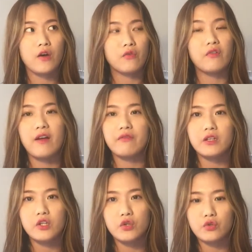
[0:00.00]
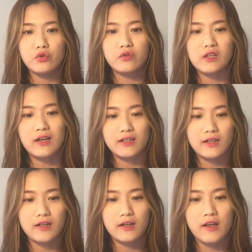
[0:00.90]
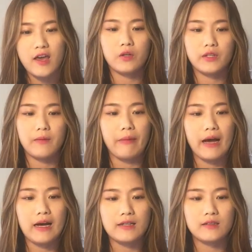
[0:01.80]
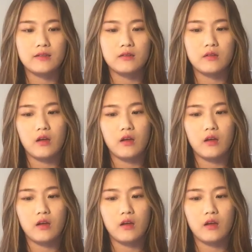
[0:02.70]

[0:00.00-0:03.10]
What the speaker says: revenue data, quarterly BAS.